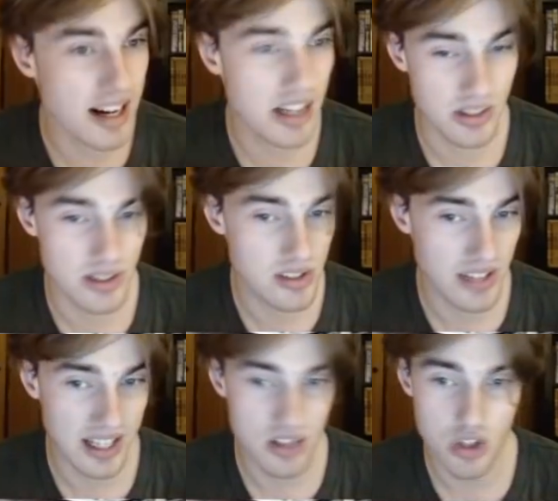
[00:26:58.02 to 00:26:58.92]
kind of do this
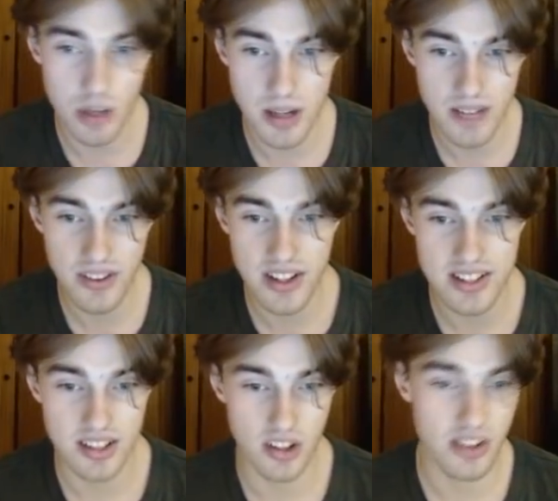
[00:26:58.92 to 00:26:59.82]
like in Germany. I feel like
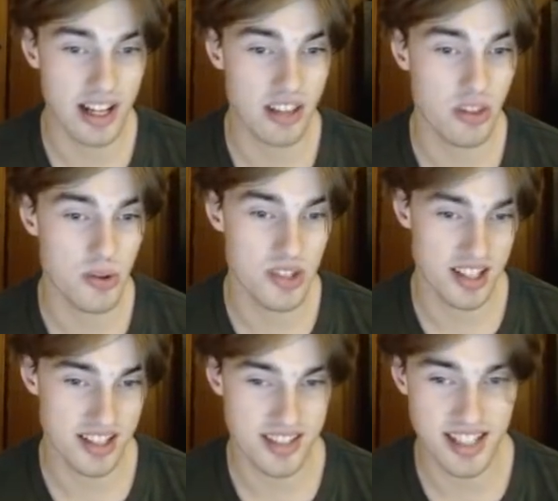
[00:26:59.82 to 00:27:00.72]
there's a lot of like
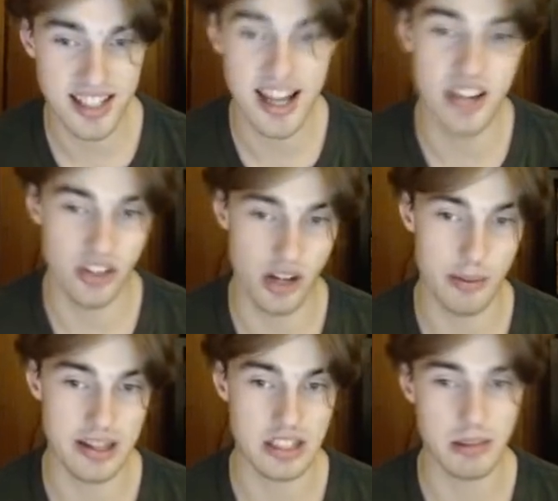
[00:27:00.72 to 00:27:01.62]
enthusiasts like that in
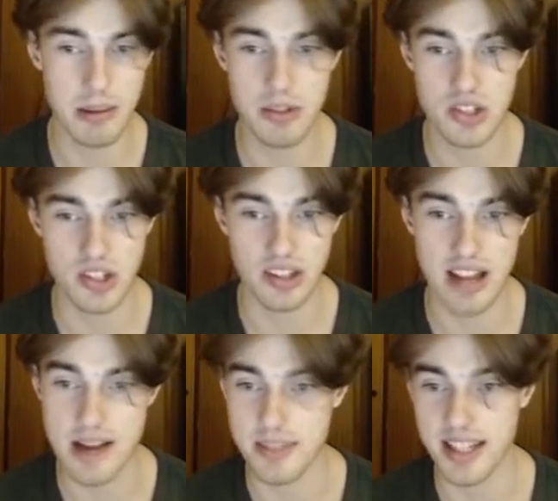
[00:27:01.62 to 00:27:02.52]
Germany, so maybe I'll just go
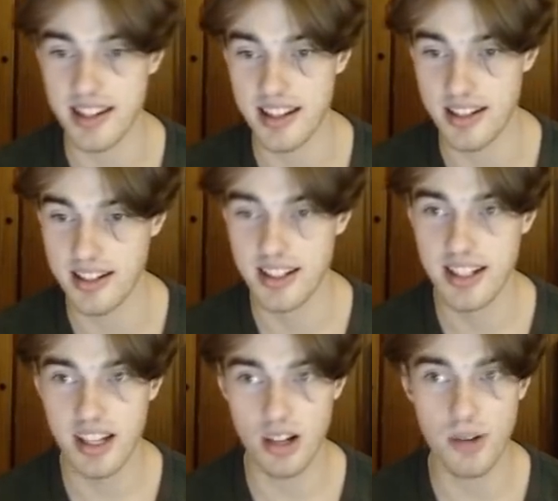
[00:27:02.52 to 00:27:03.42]
Leipzig here
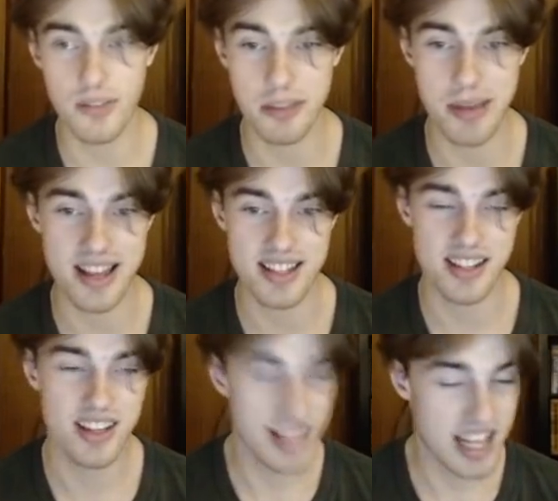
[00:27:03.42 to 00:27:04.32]
and hope for the
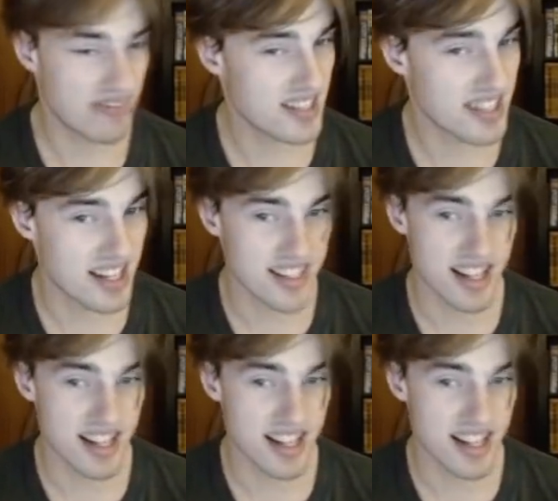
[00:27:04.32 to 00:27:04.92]
best. If this is